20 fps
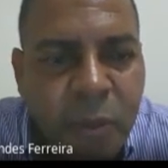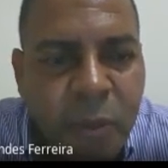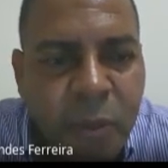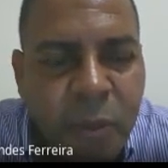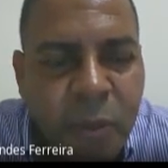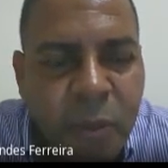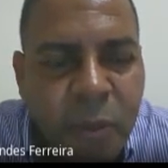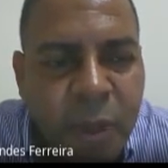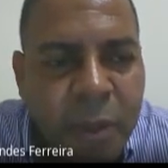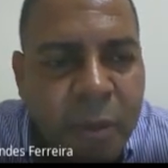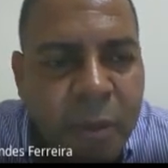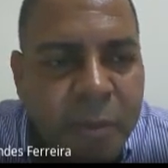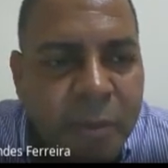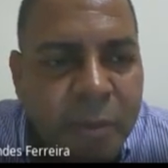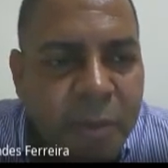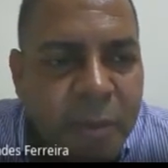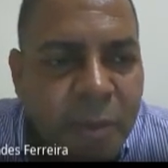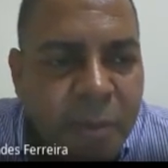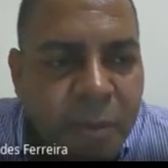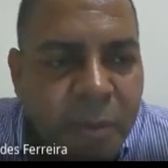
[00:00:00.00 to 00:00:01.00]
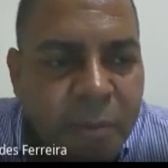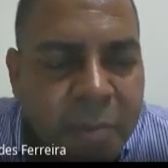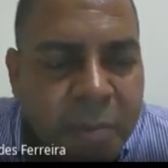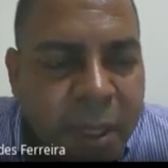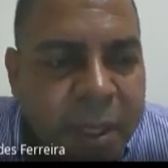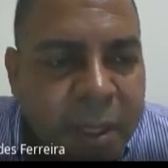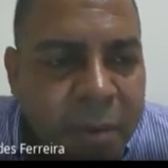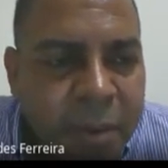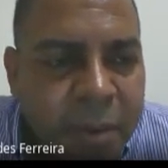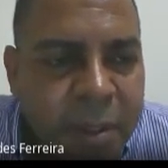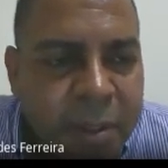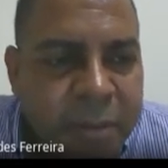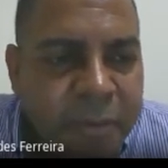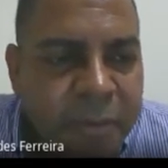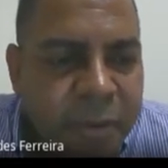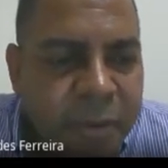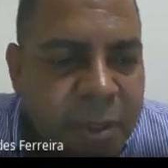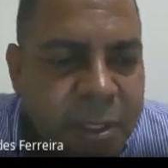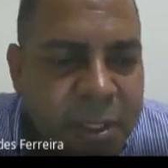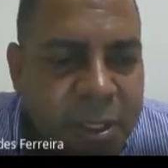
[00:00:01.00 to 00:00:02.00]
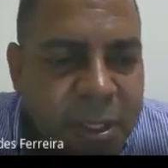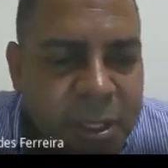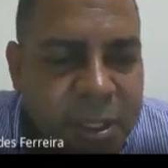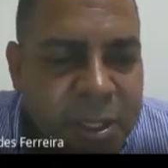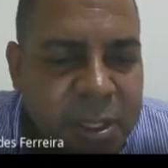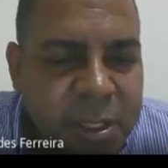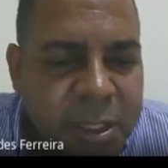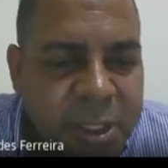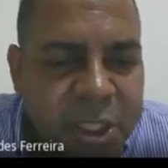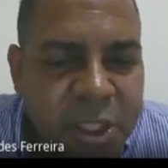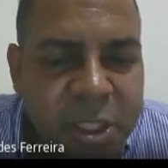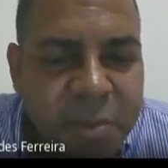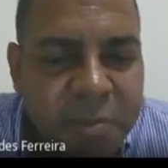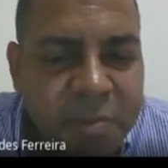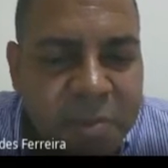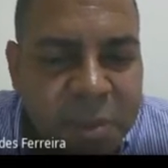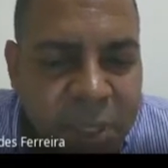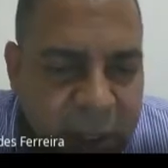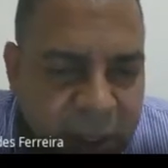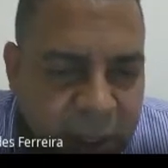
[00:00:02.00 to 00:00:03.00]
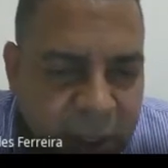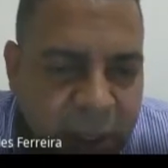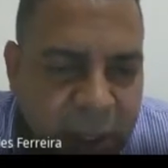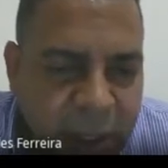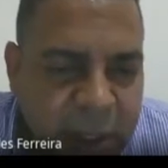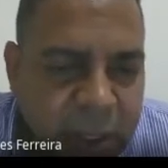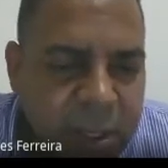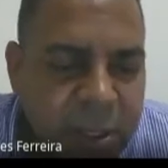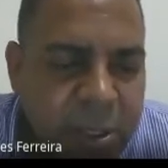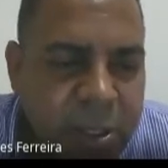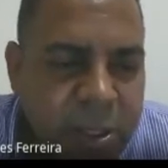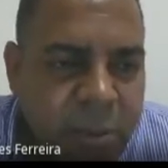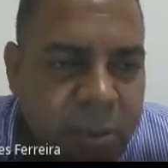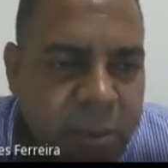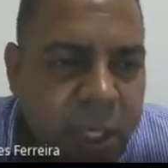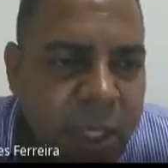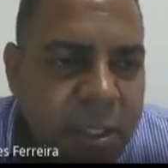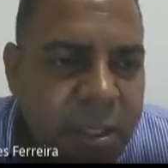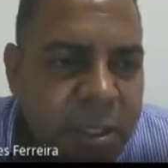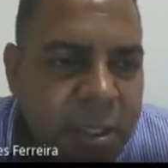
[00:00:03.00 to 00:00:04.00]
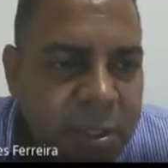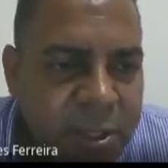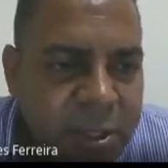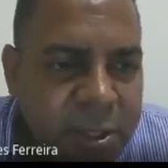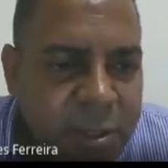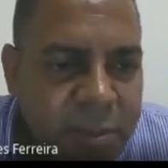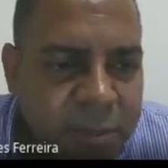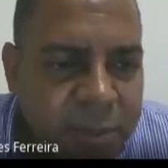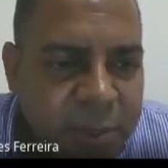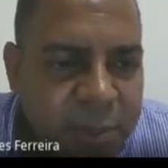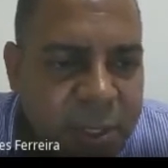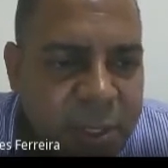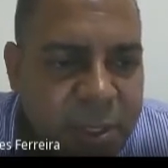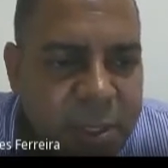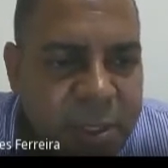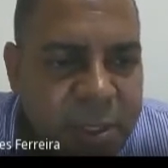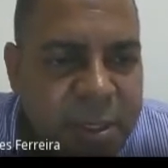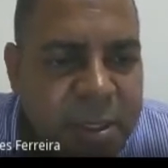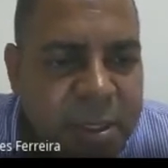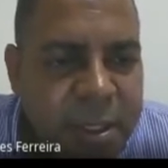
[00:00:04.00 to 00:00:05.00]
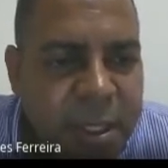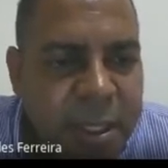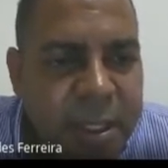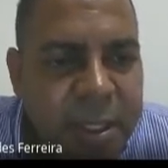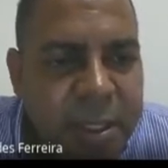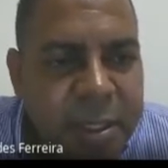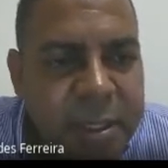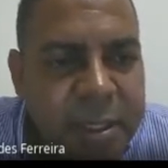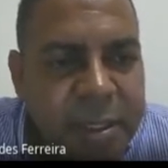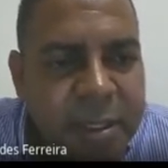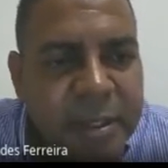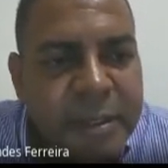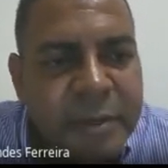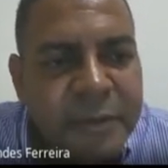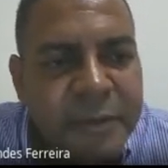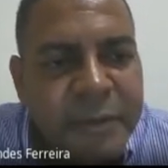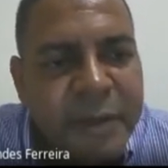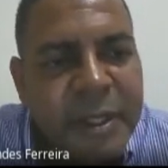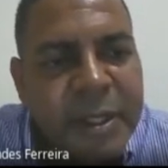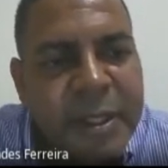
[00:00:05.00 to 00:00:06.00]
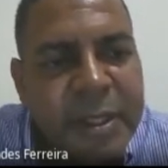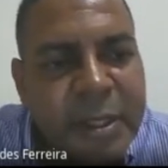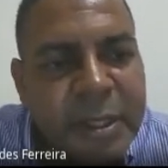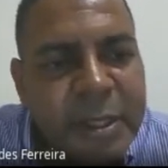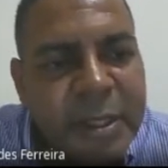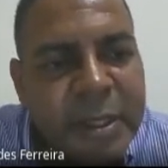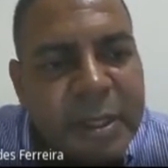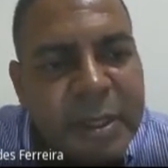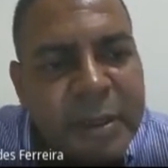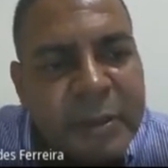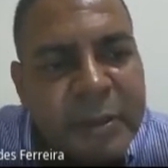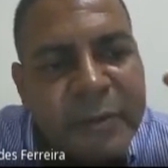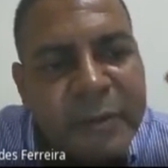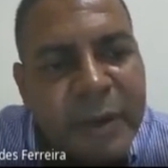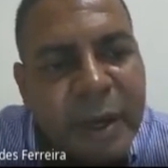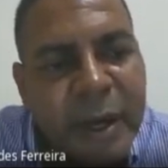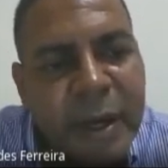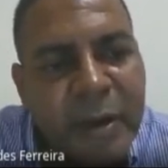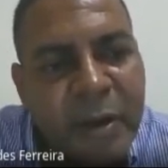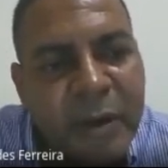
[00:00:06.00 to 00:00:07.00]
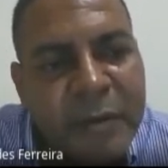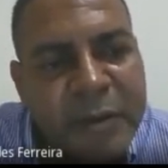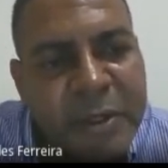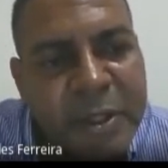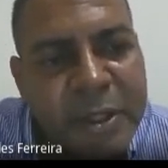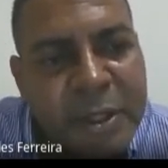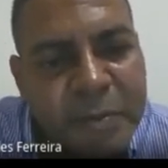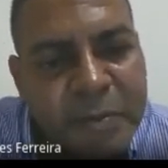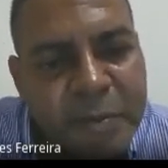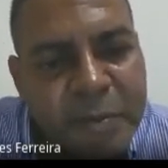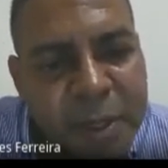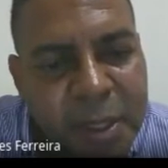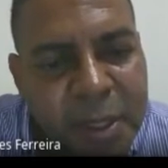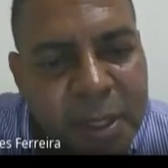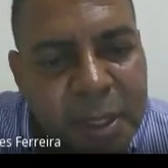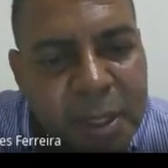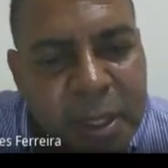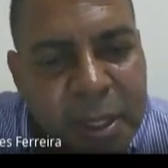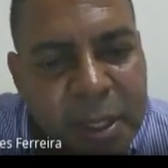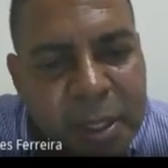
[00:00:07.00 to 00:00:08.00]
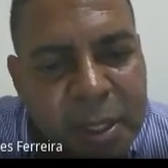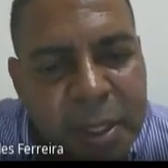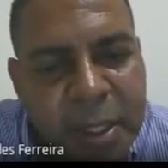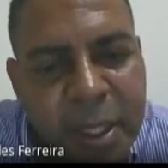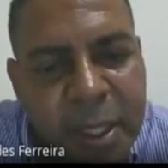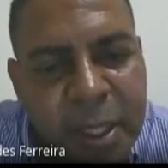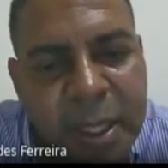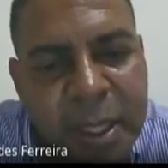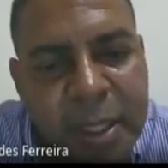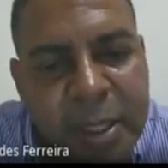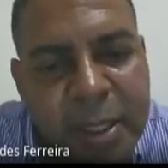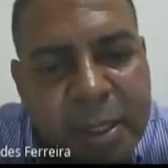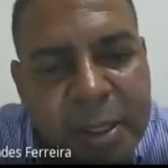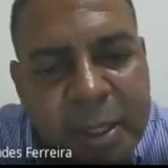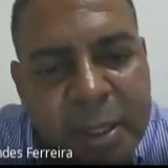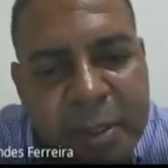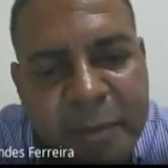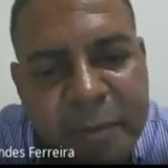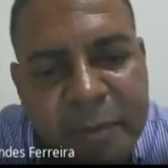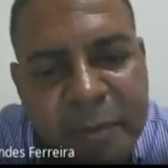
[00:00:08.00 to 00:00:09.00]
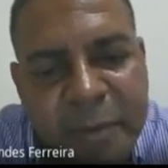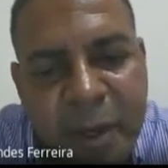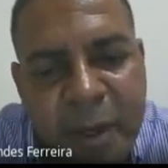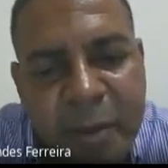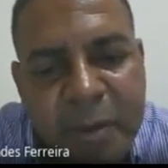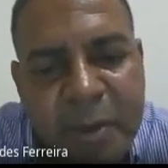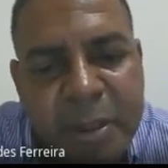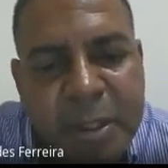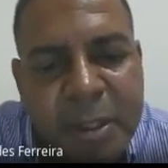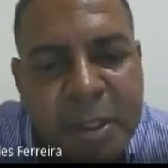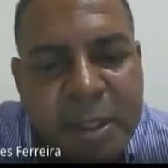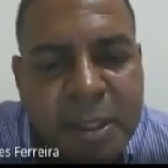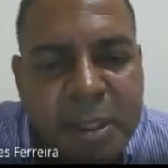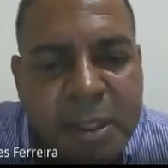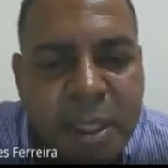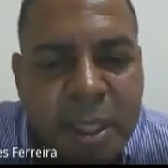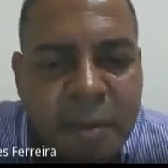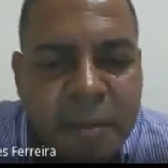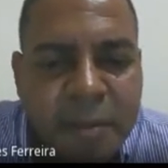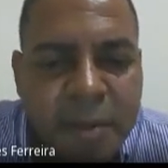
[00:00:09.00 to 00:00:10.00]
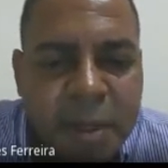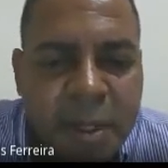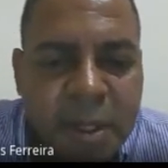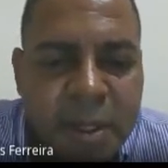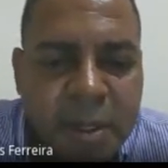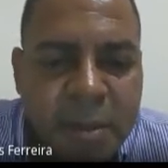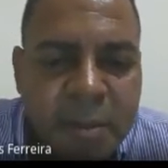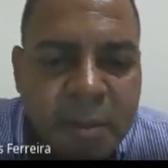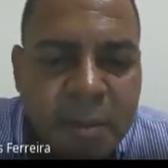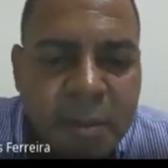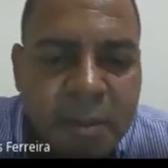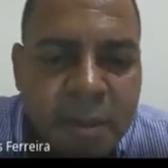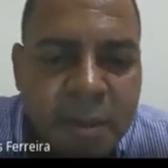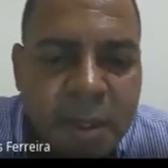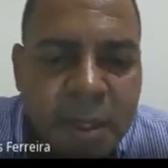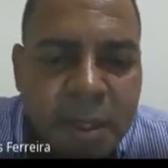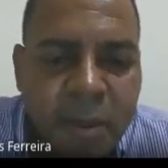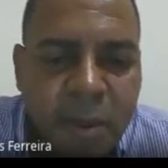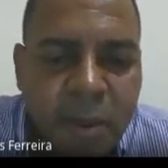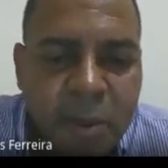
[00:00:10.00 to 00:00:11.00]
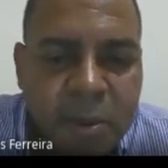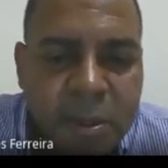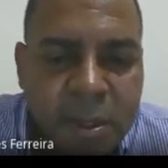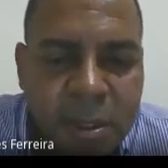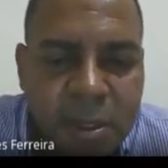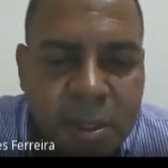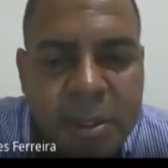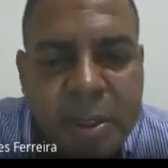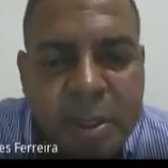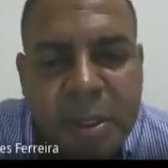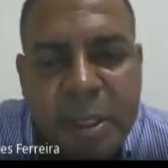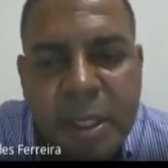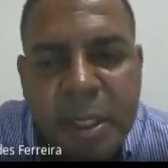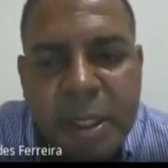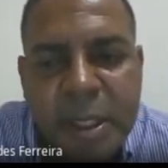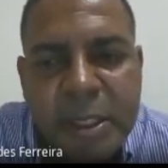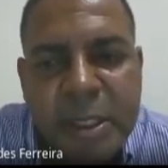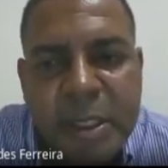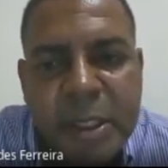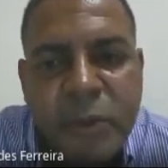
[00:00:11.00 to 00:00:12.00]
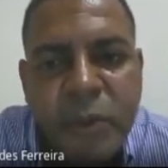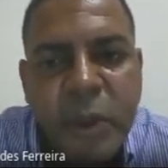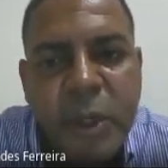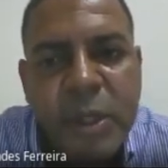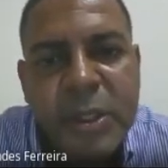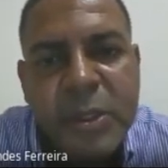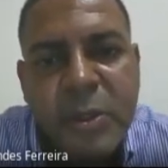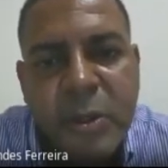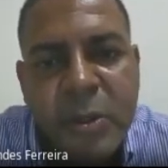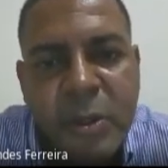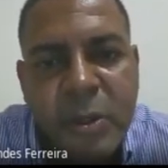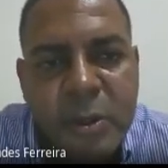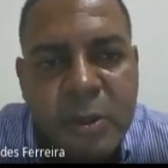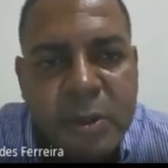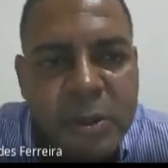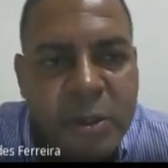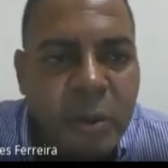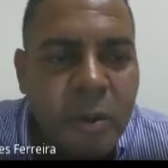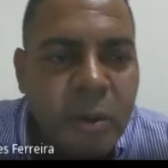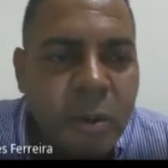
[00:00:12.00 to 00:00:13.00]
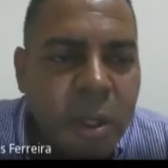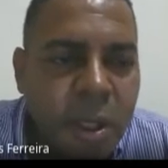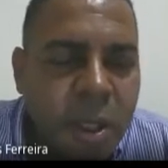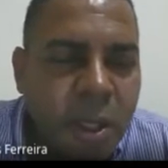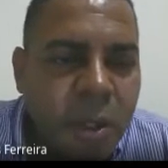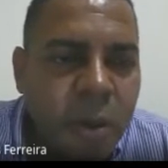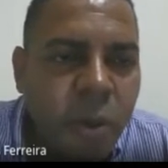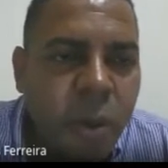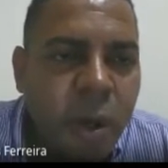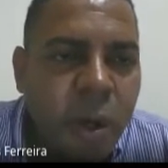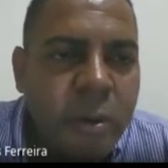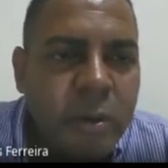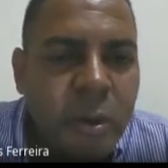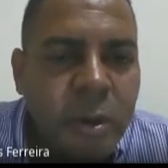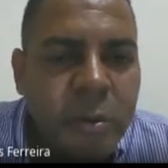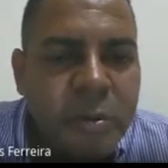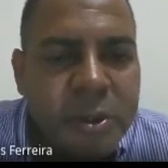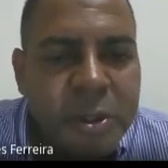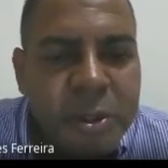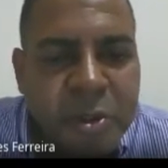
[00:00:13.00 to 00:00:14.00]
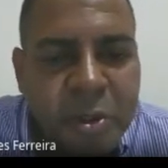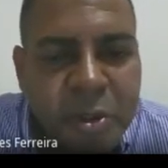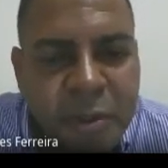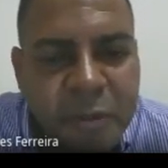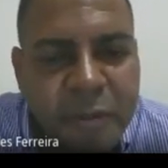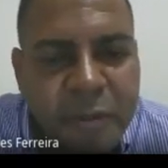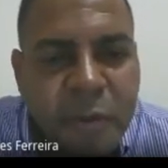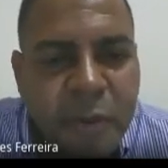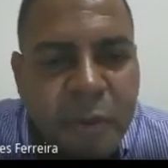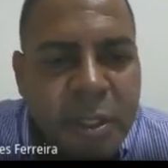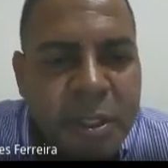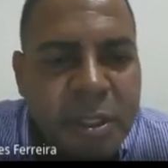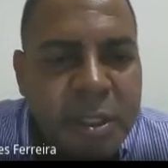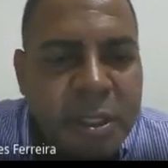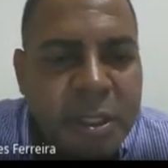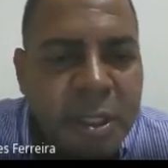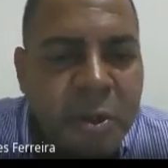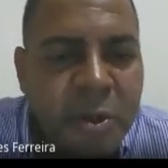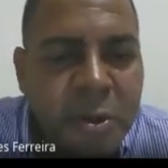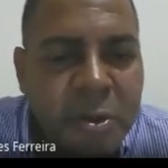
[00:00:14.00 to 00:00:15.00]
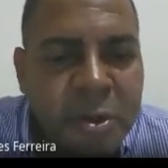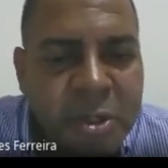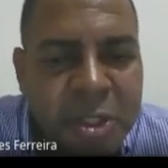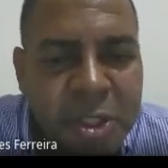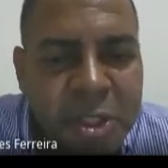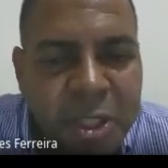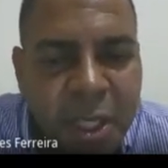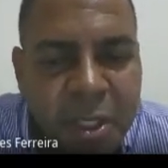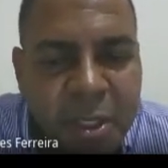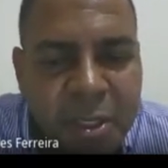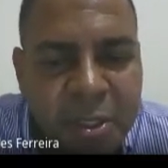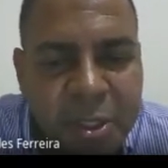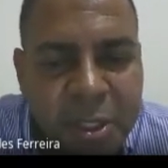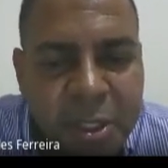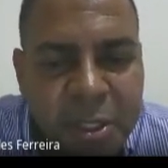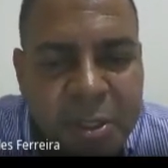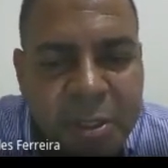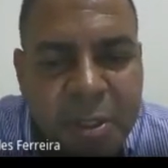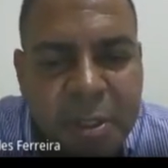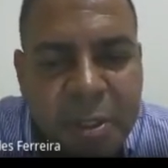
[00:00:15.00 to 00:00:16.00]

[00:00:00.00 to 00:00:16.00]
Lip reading: one parameter, for instance, GDP. So take the GDP, different value of GDP, and vary this coupling constant and see what's going on. So what we observed was synchronization